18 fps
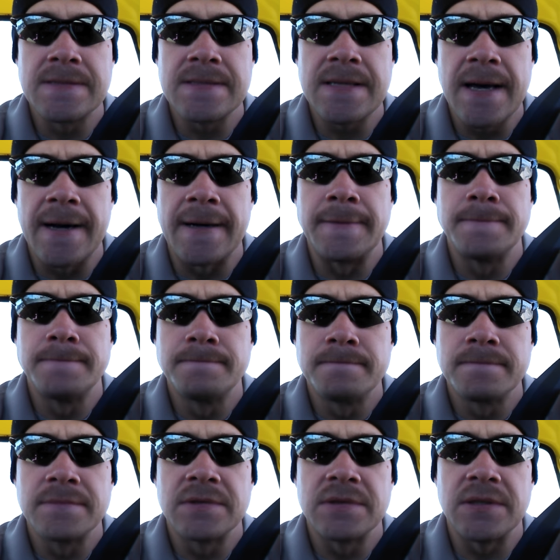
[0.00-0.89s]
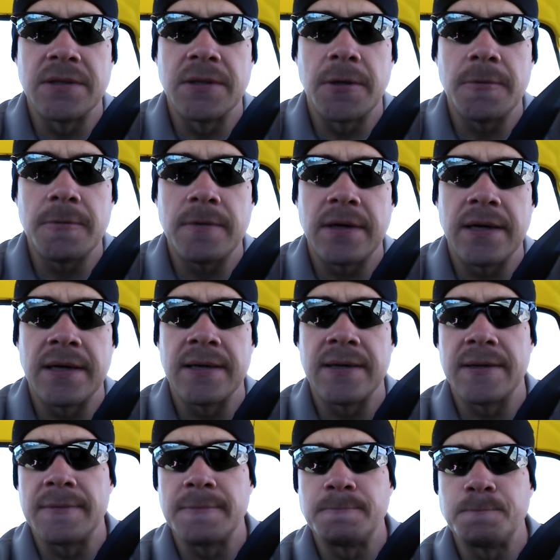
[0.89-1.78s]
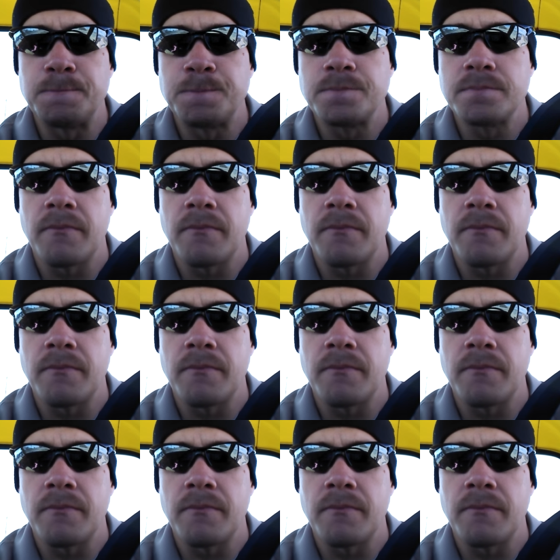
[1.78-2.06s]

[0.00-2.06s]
yeah you know um,